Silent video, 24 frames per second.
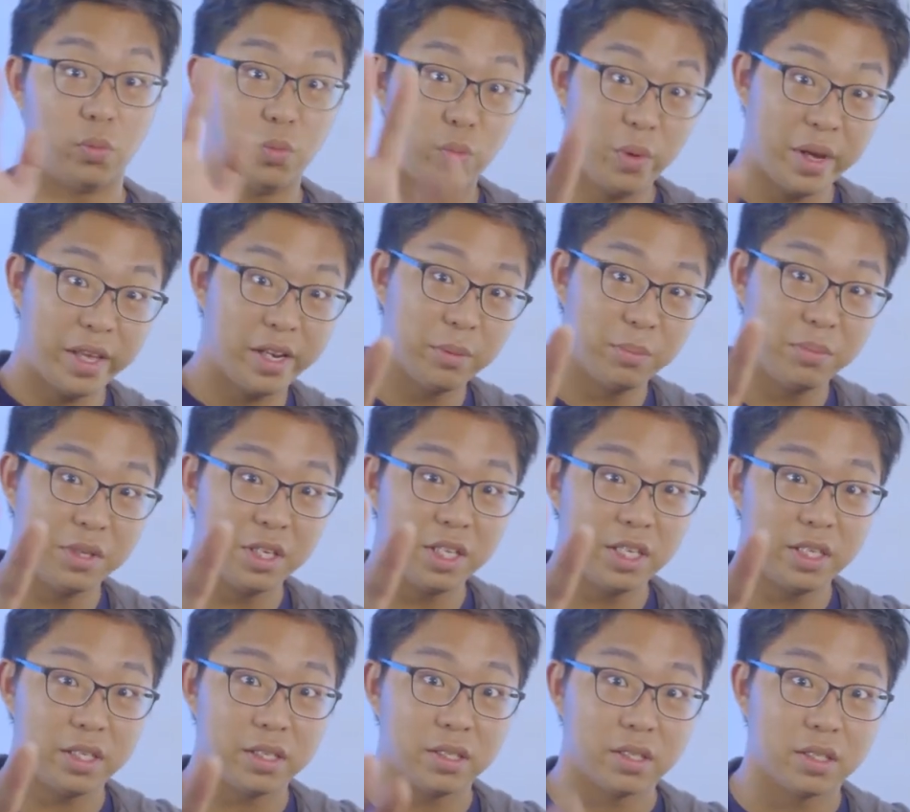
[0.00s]
wait a
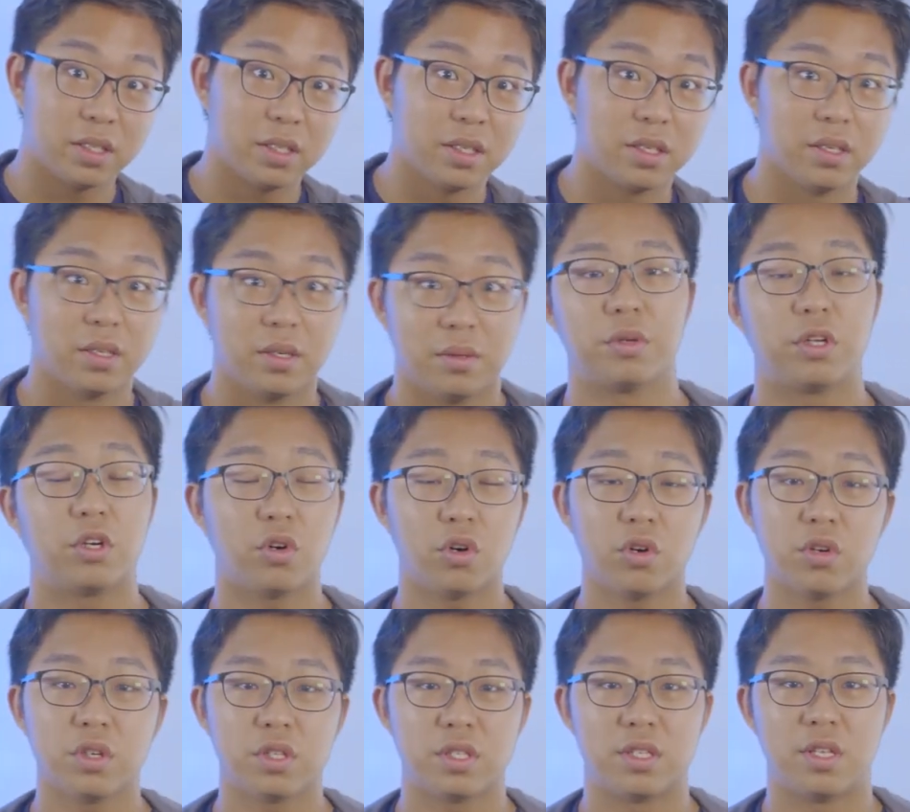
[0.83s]
minute,
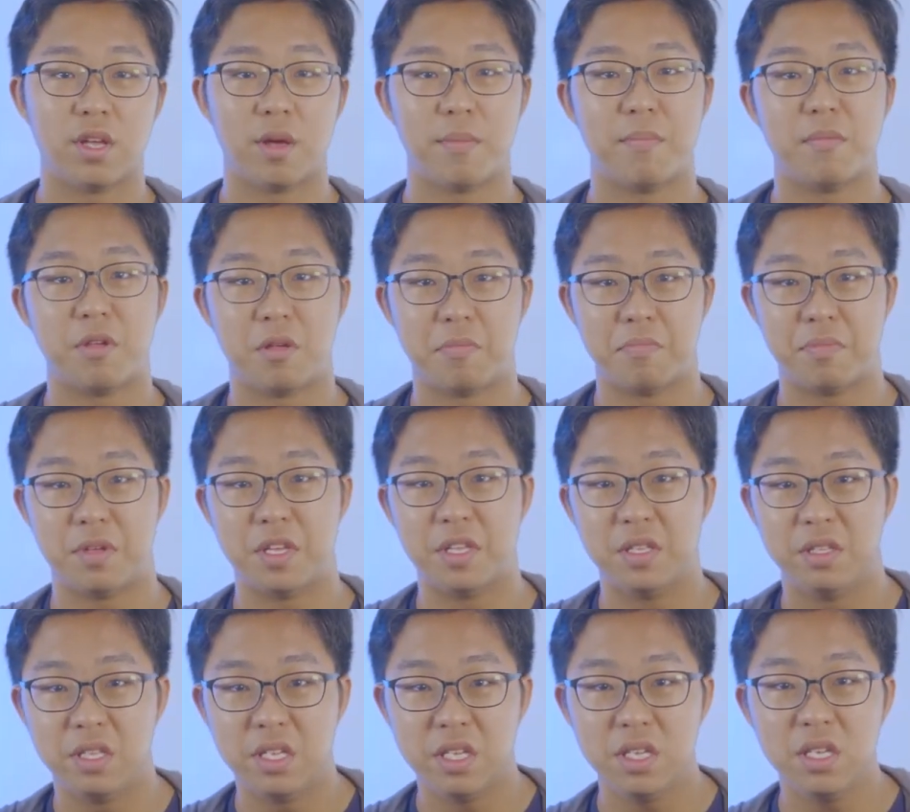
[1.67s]
because there may
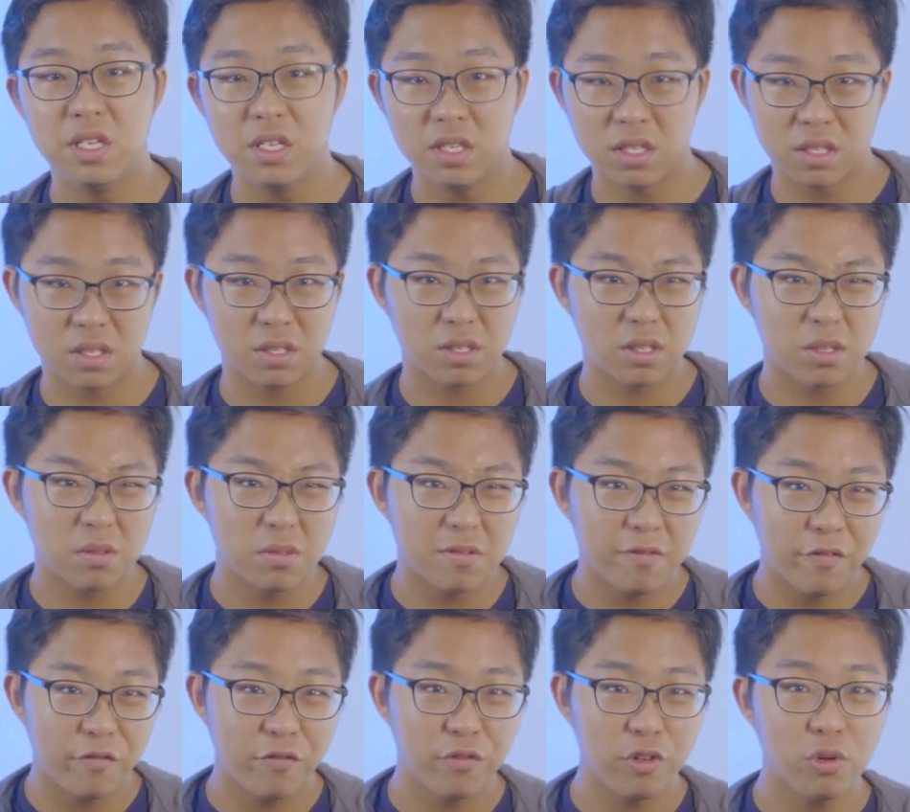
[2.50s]
be these
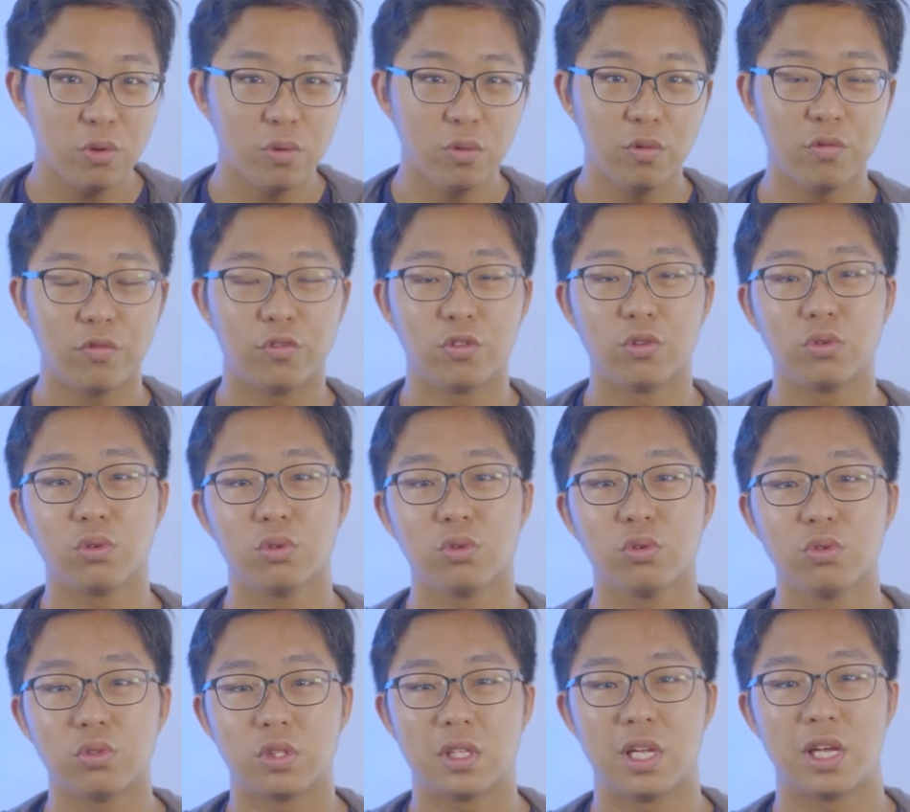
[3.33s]
few
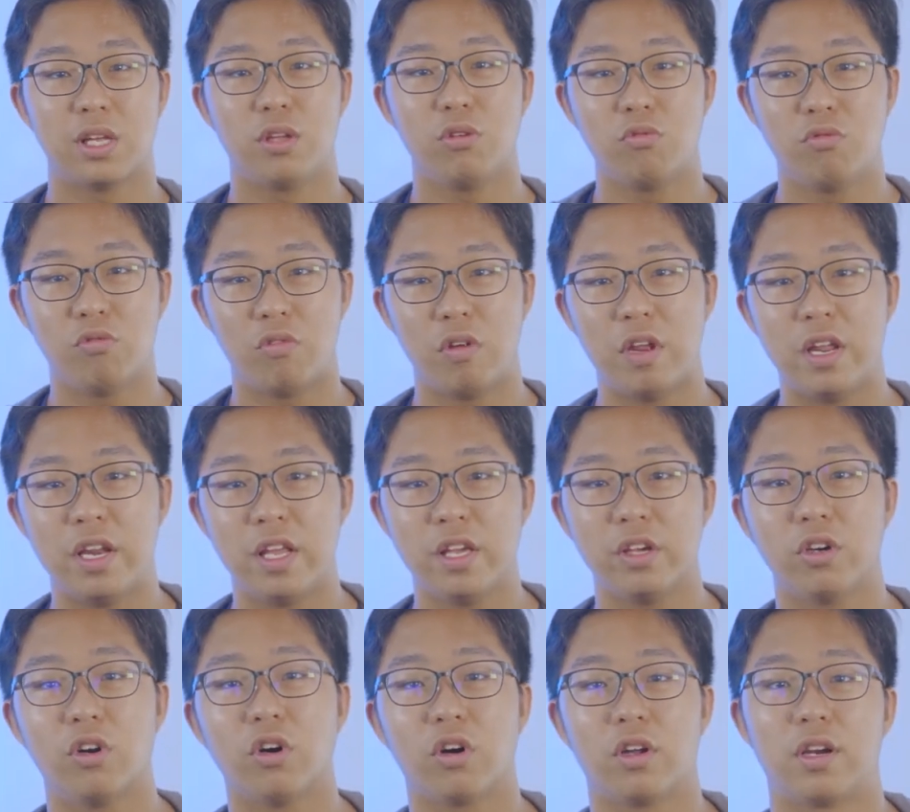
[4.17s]
photos that you
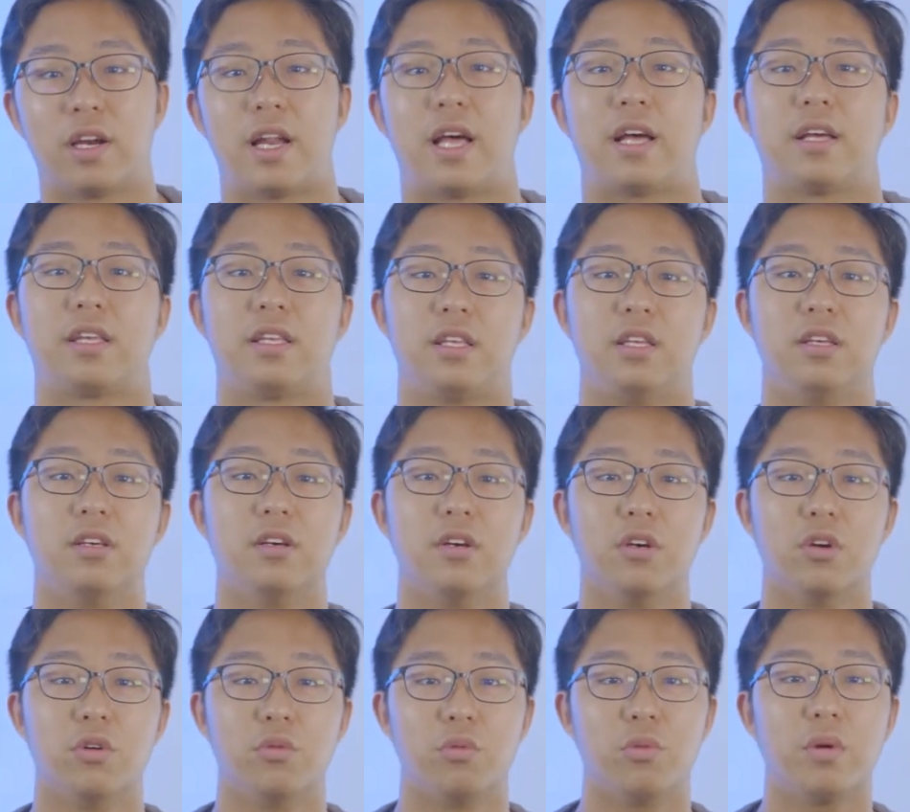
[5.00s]
really got lucky
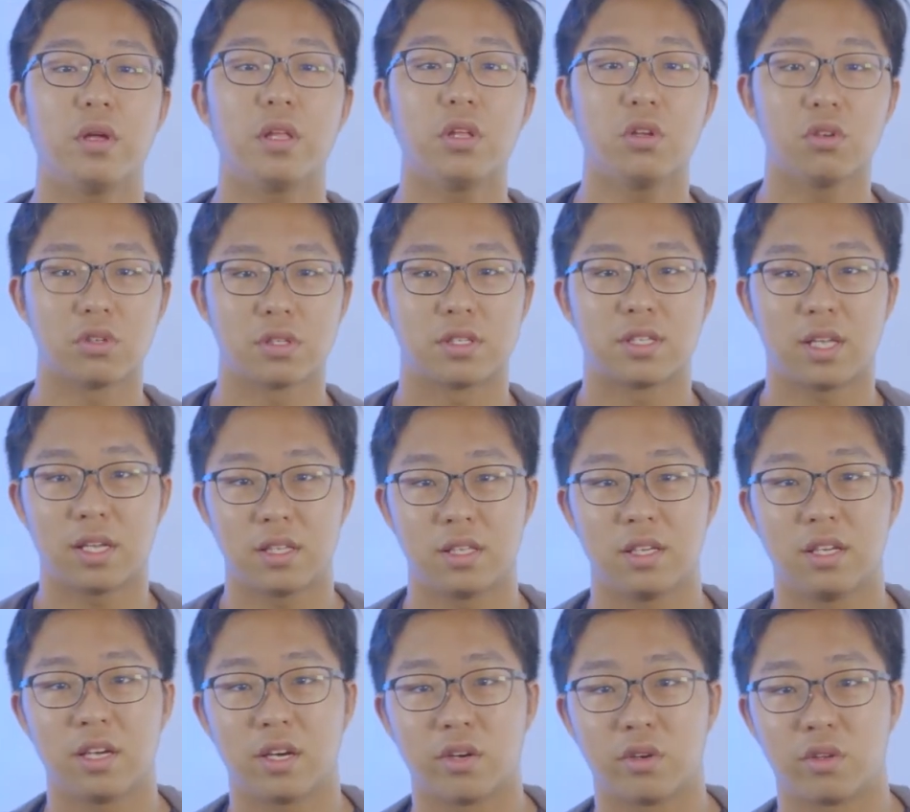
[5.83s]
when you're
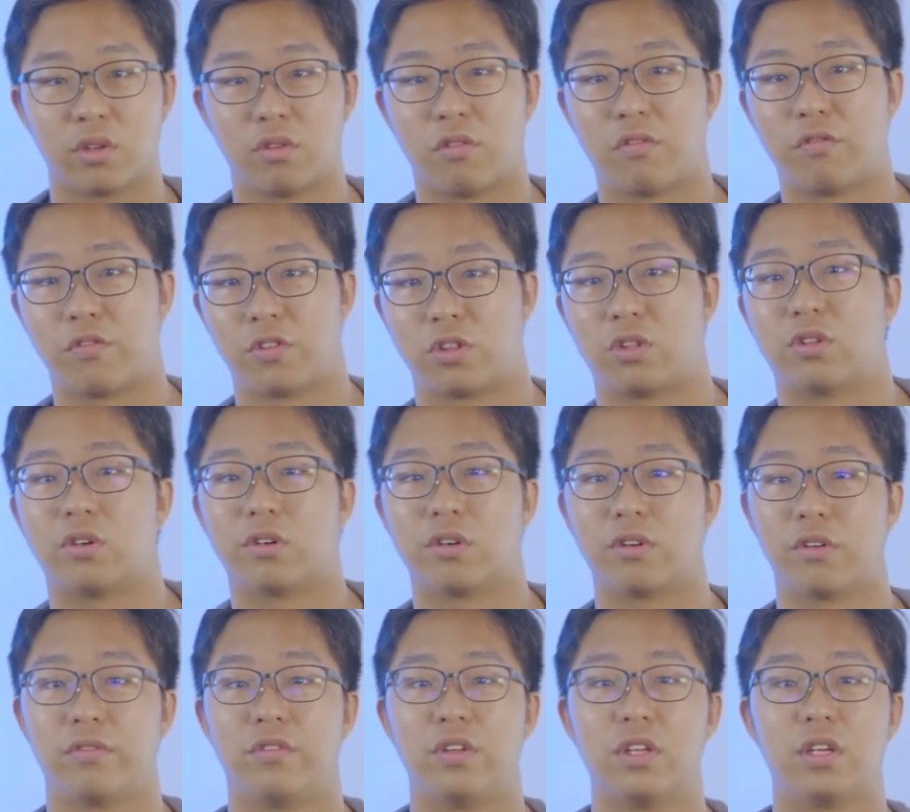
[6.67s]
starting out your
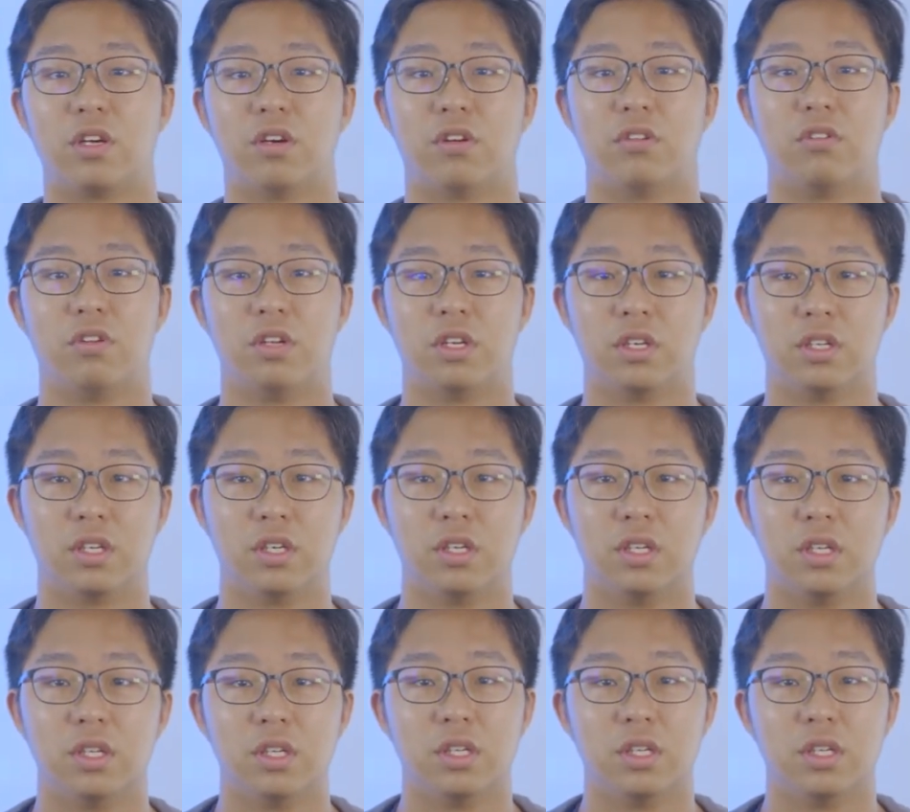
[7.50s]
photography career.